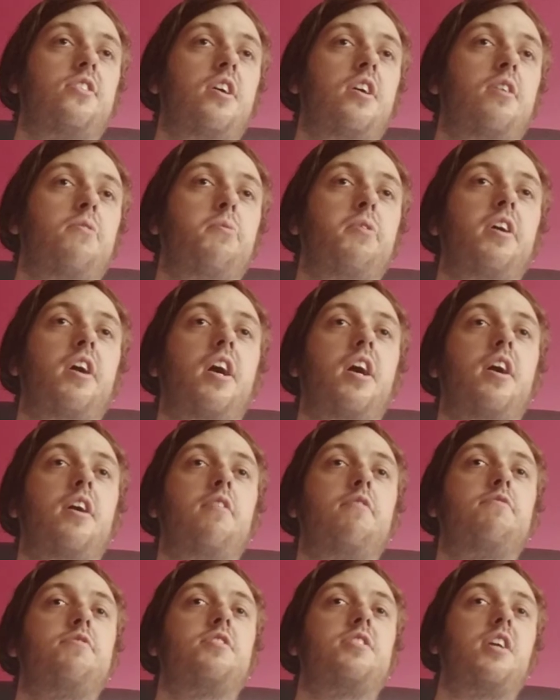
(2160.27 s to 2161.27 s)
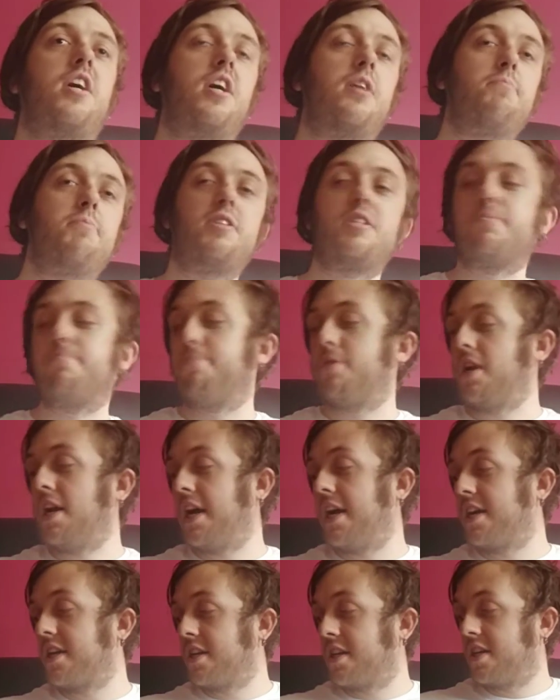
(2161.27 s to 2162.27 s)
we have Time Is
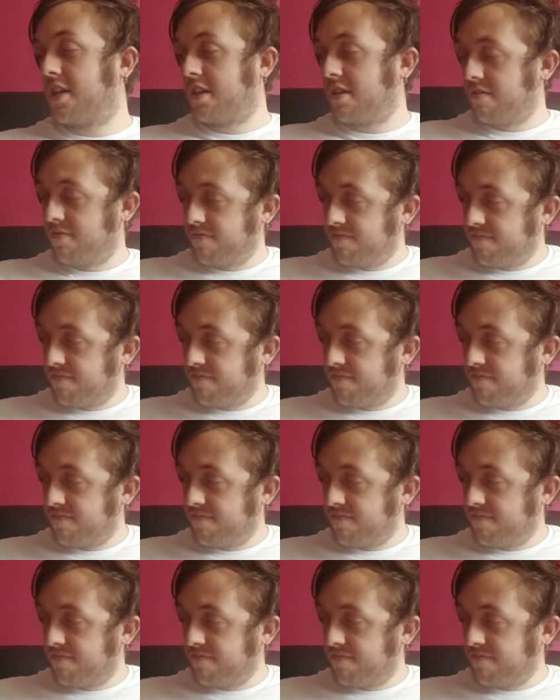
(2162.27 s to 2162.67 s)
Black.